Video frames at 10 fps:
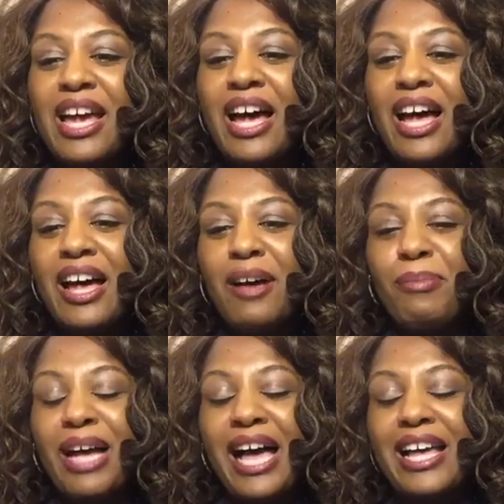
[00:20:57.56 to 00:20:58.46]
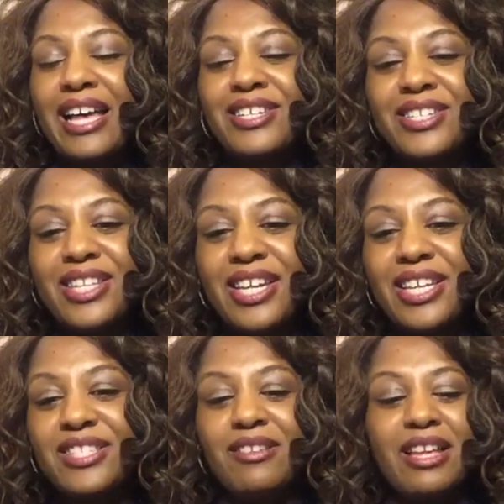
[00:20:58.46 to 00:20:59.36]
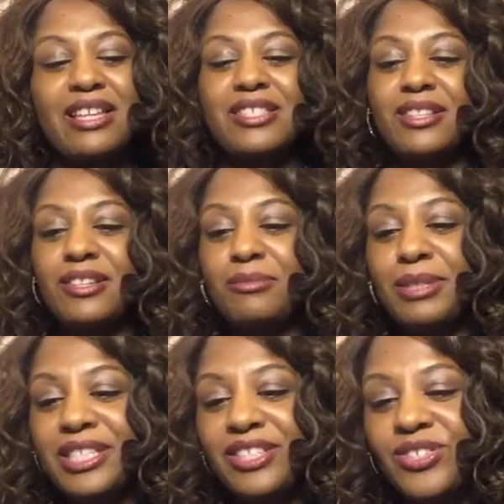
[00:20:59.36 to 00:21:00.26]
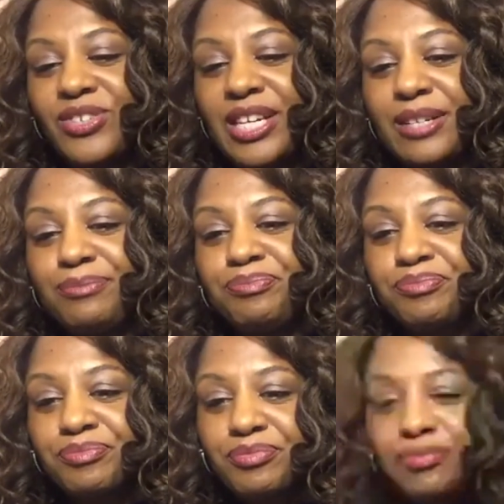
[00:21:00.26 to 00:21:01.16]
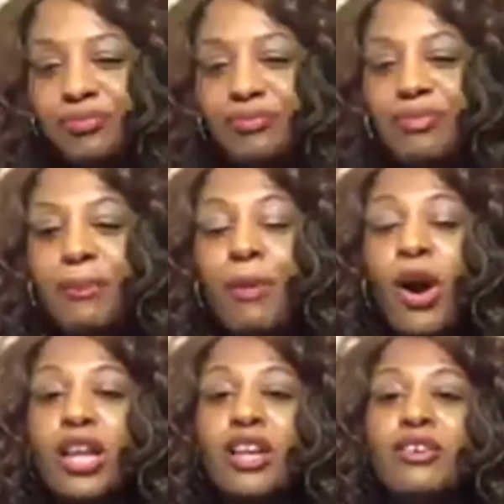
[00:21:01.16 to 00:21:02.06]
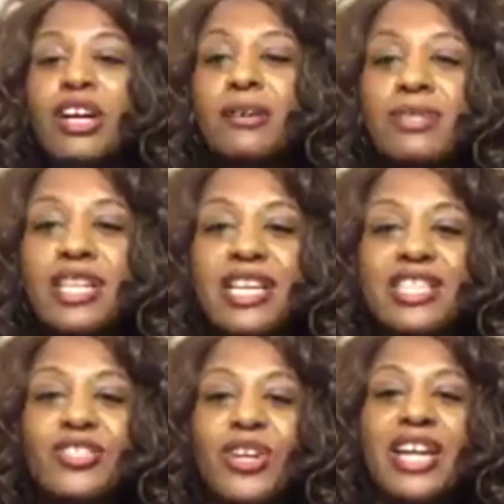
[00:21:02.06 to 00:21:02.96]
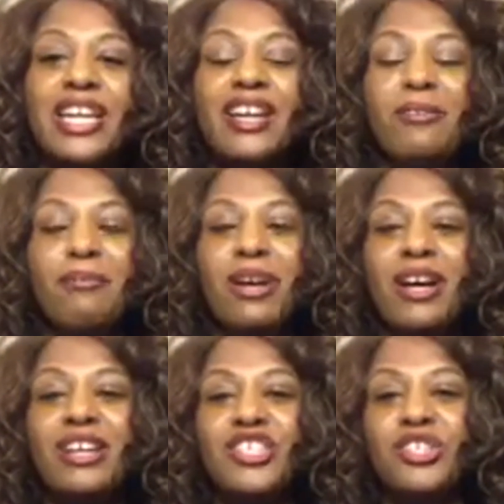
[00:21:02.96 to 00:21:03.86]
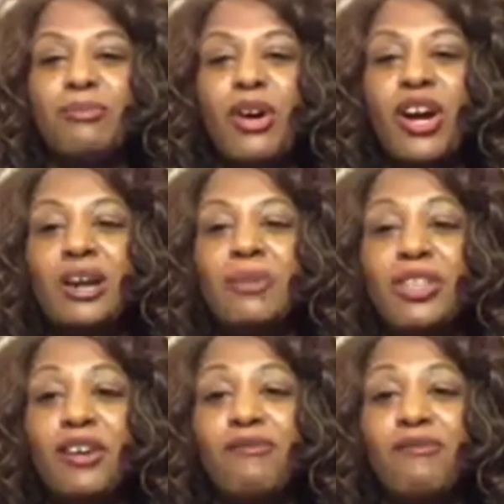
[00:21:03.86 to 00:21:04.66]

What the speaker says: But I just think it's a little bit extreme. Marlo comes in to try to help Shamari with her